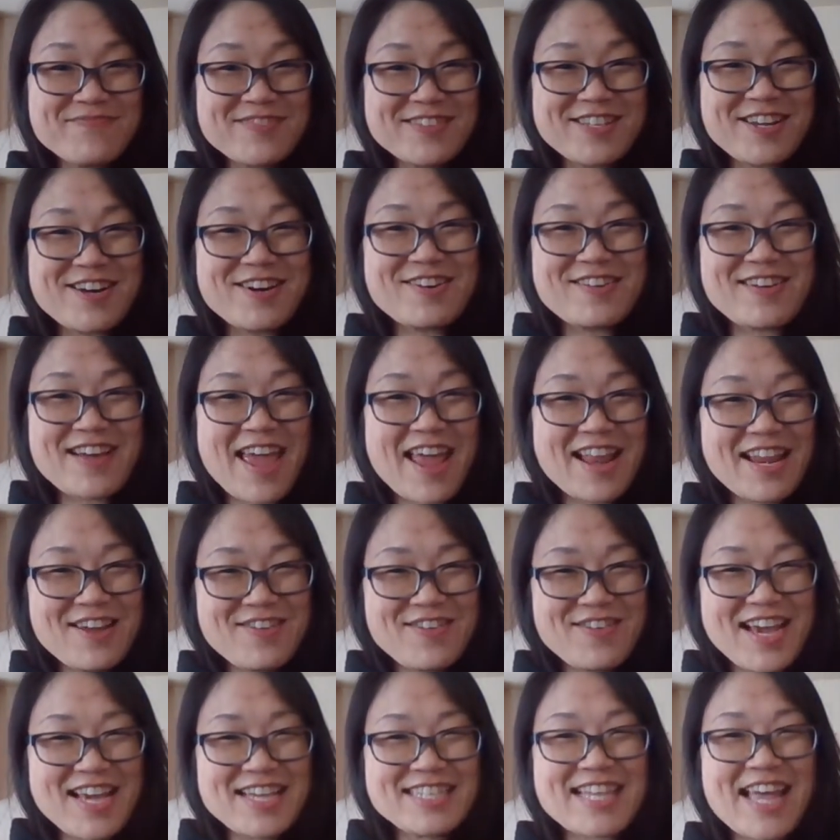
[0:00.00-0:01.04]
So
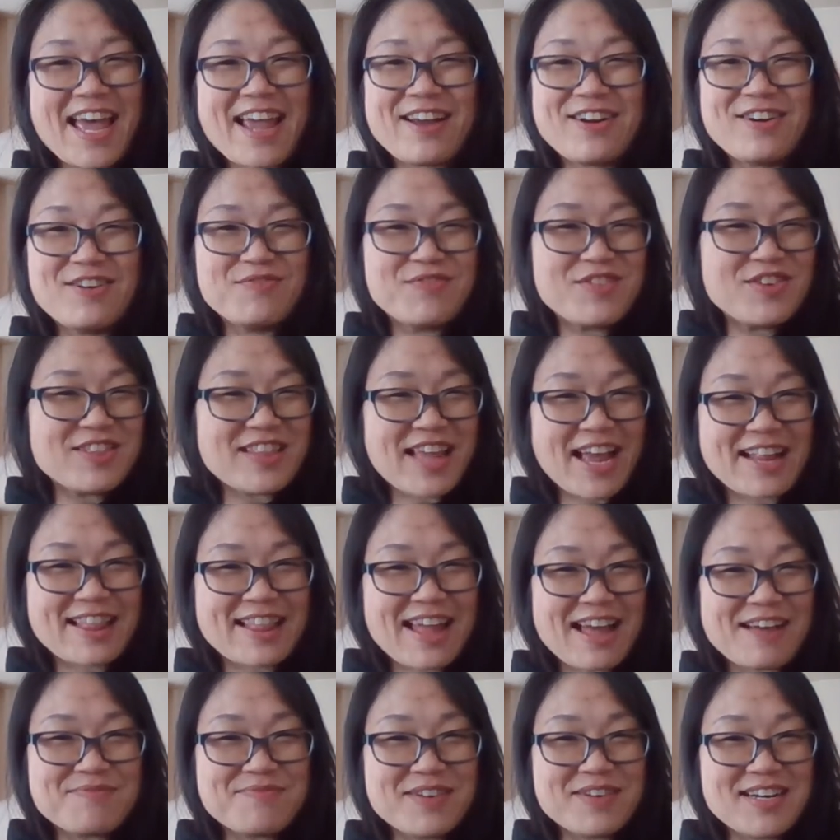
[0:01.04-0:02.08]
anyways, I hope you like
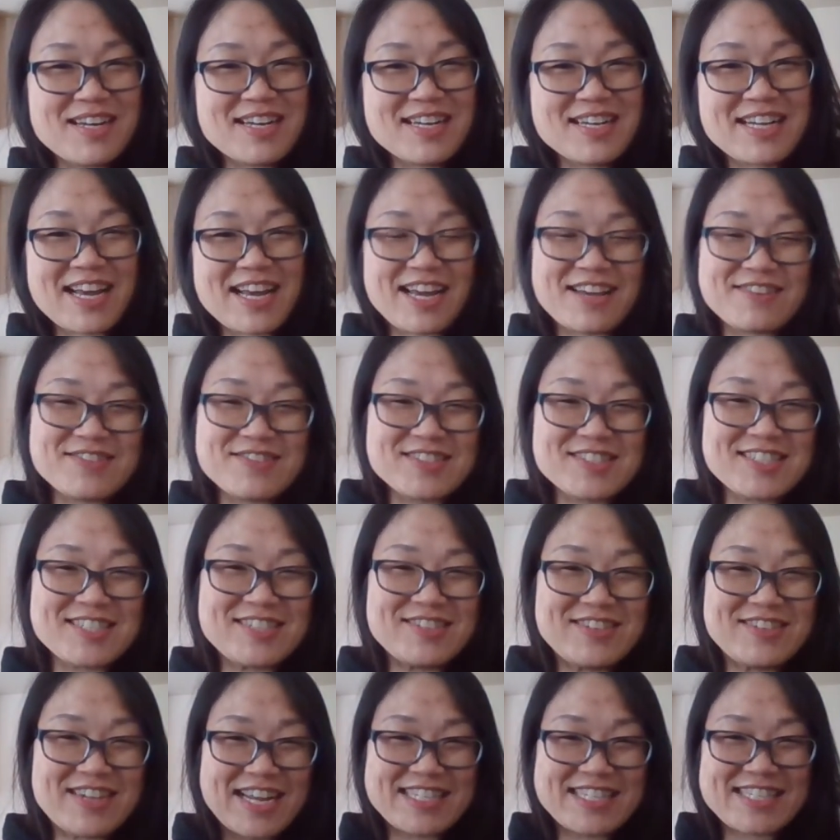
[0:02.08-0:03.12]
that book. I will see
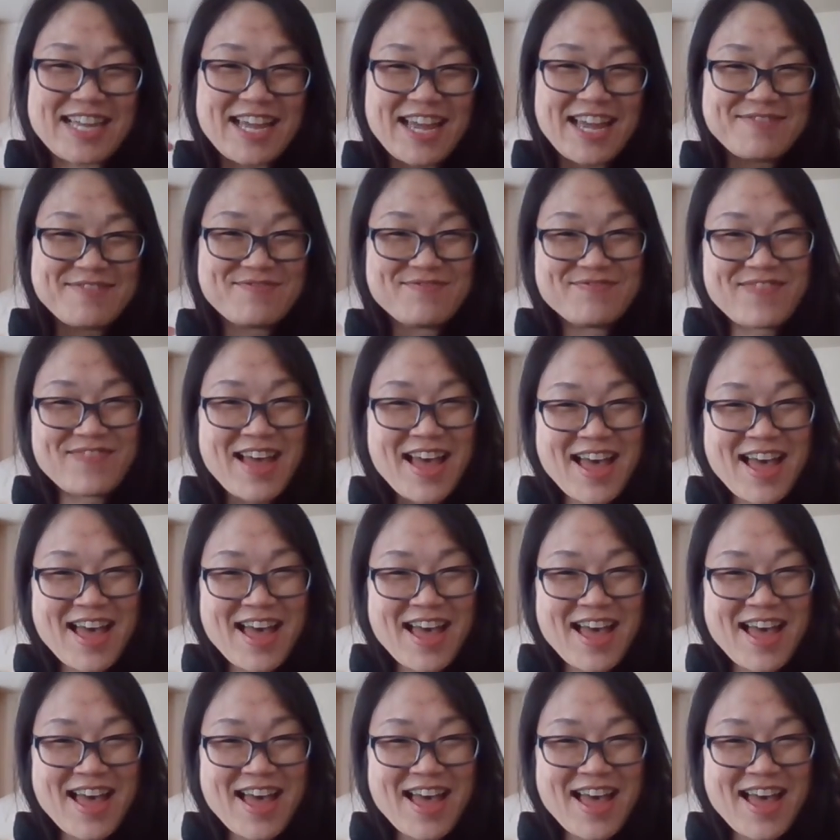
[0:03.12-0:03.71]
you next time.